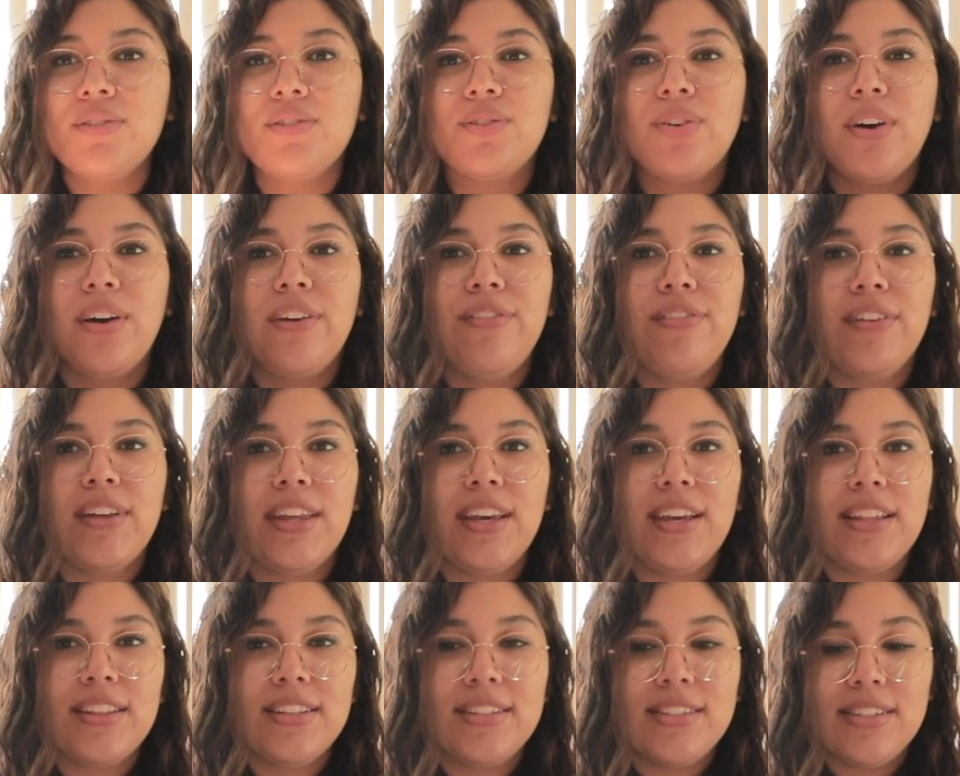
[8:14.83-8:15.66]
So I feel
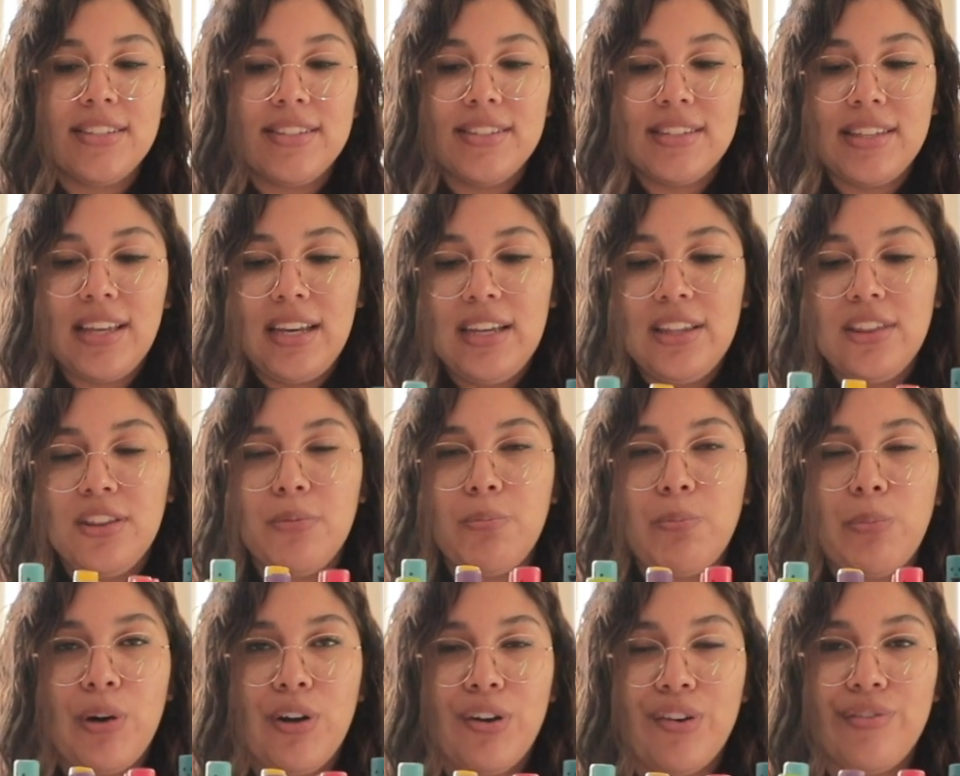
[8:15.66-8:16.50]
like this is like the
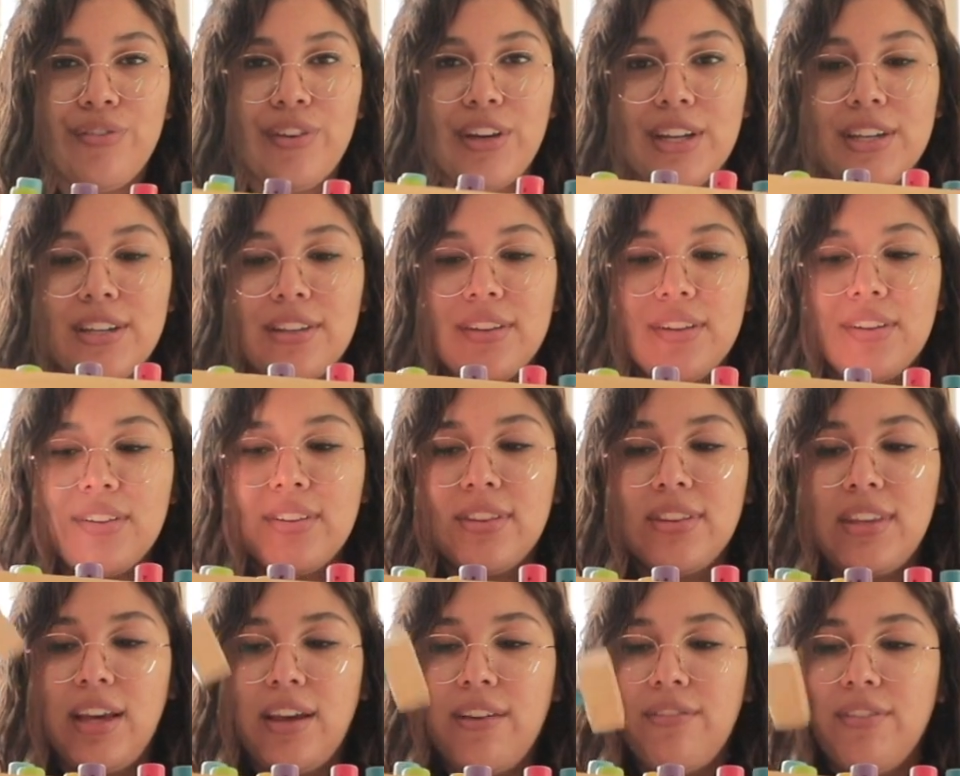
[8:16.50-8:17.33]
perfect little
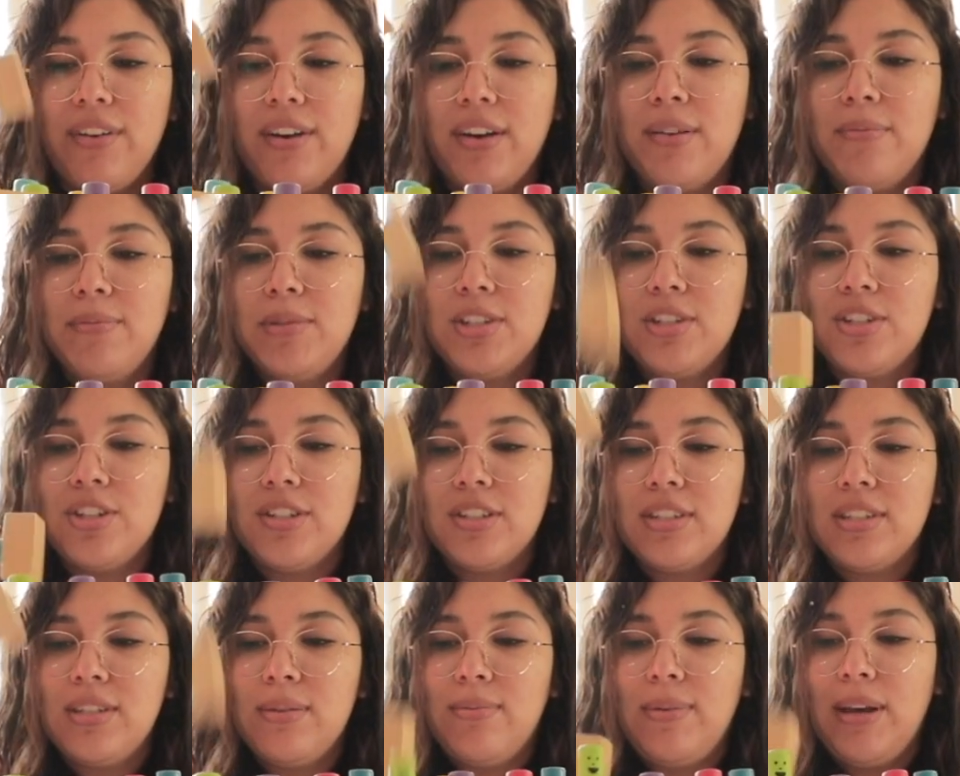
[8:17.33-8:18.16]
thing for him is
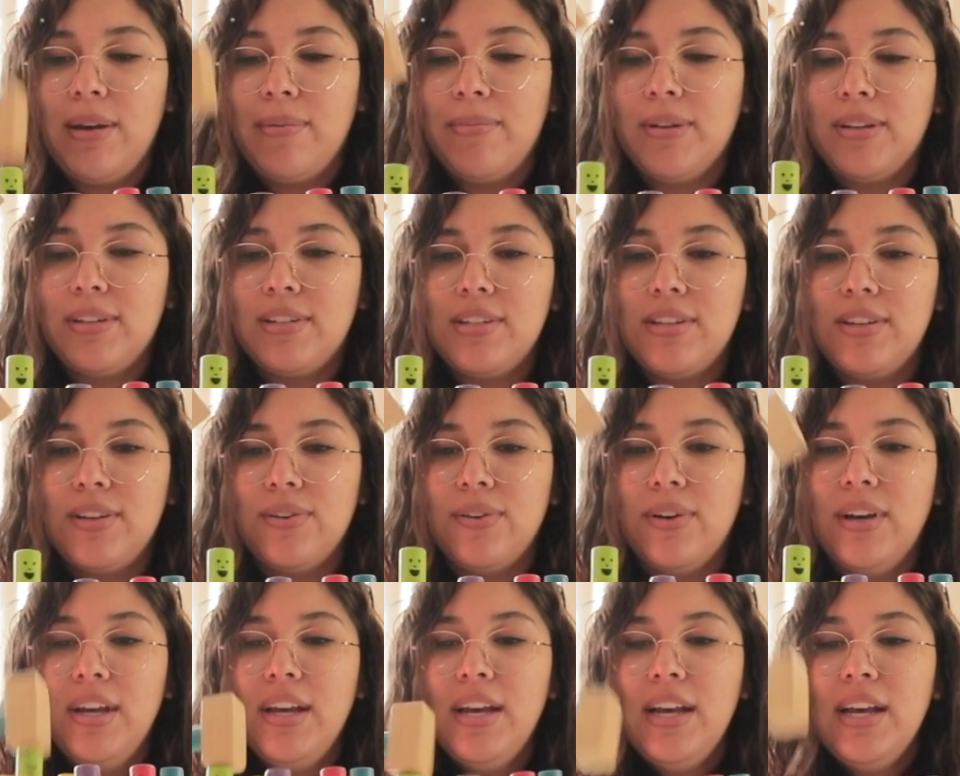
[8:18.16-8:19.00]
just to be able to